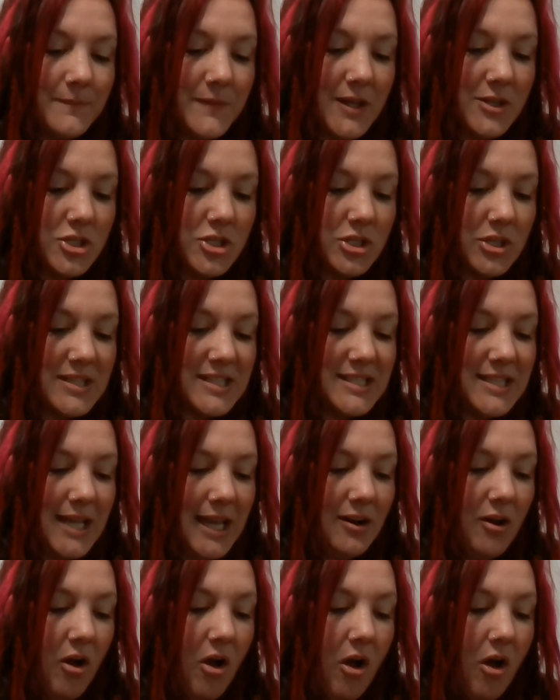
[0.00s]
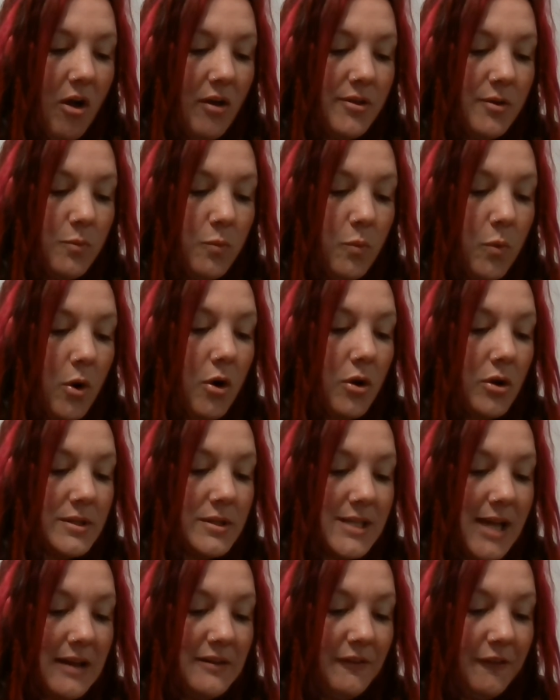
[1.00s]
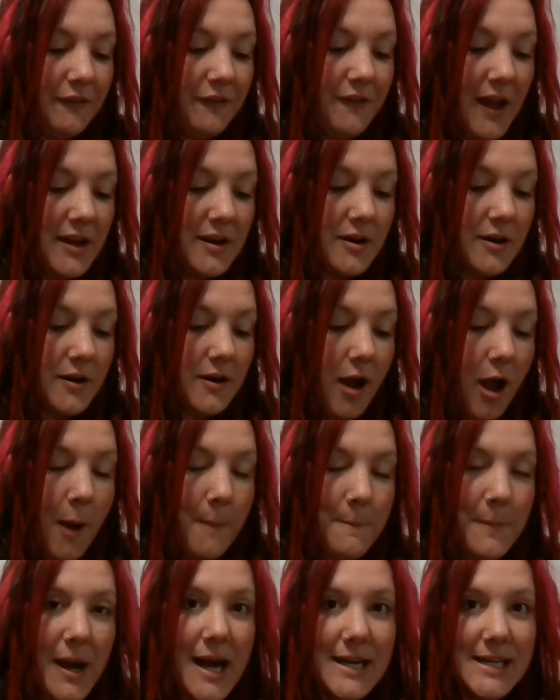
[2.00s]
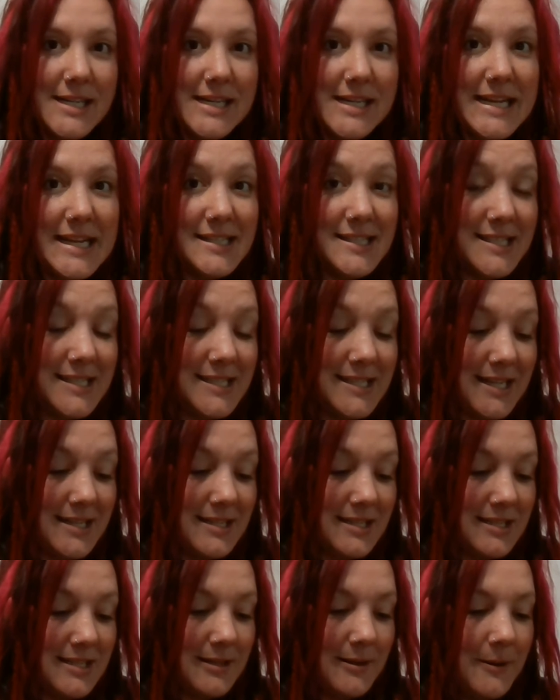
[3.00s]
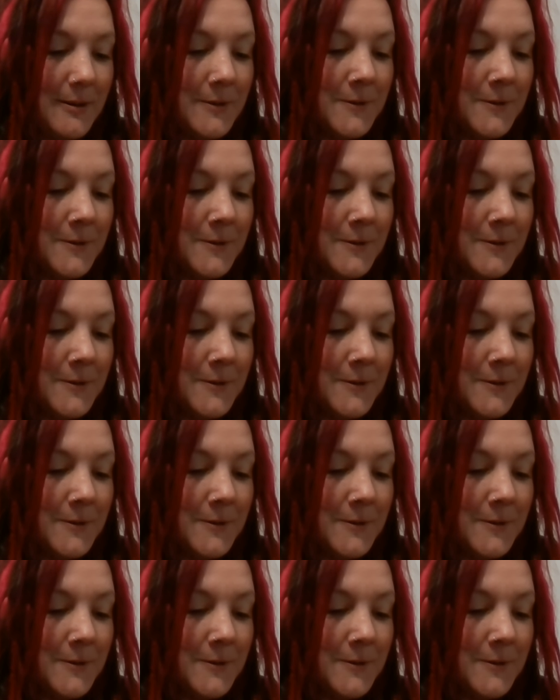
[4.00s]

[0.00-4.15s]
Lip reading: that shall set all the world on fire upon an instant."